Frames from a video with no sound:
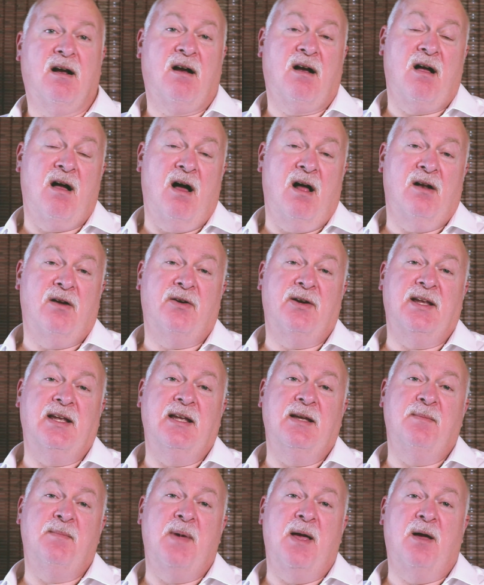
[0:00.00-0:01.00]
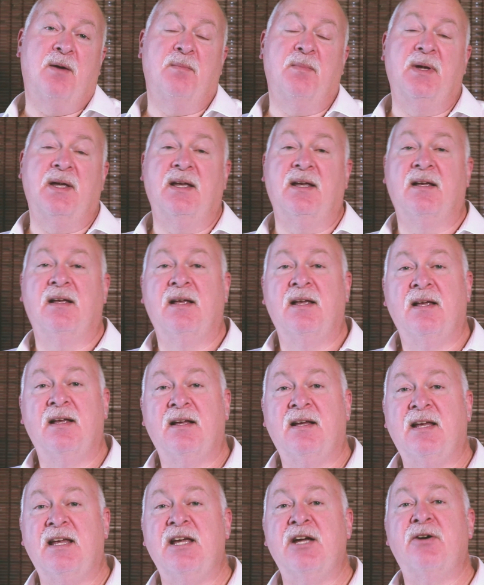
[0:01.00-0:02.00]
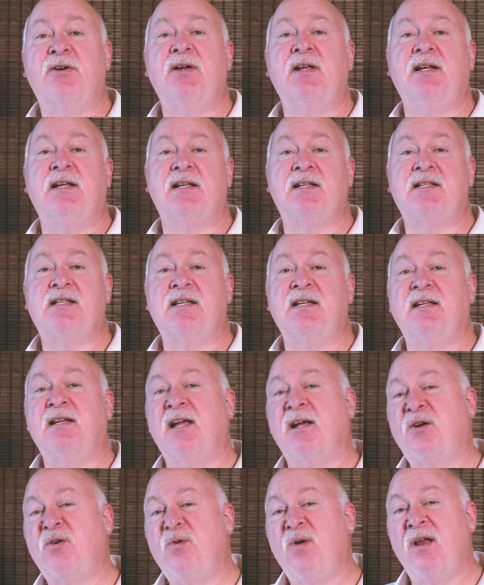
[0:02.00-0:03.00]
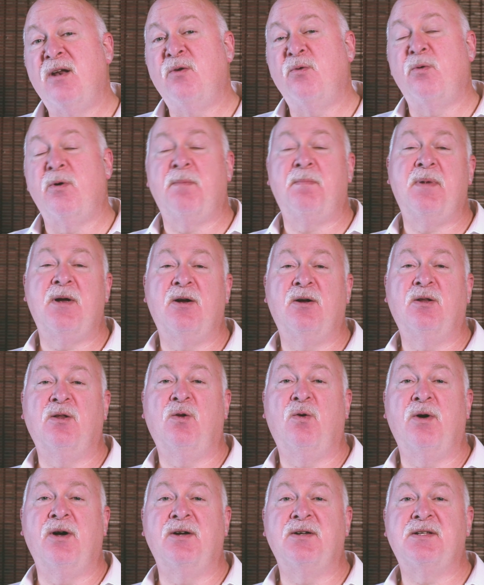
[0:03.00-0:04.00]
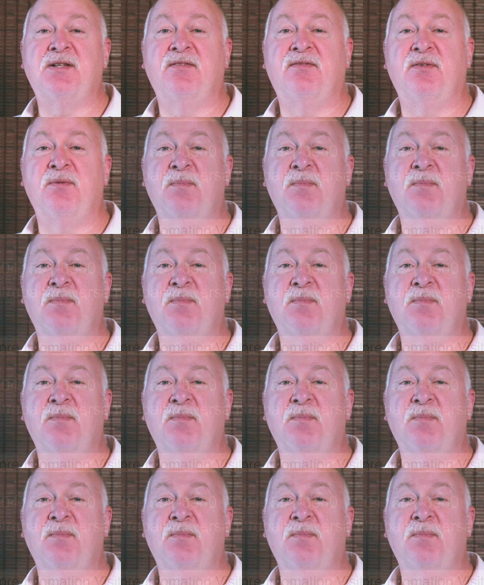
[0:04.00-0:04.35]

call or email me, Gary Nitzkin at Credit Repair Lawyers of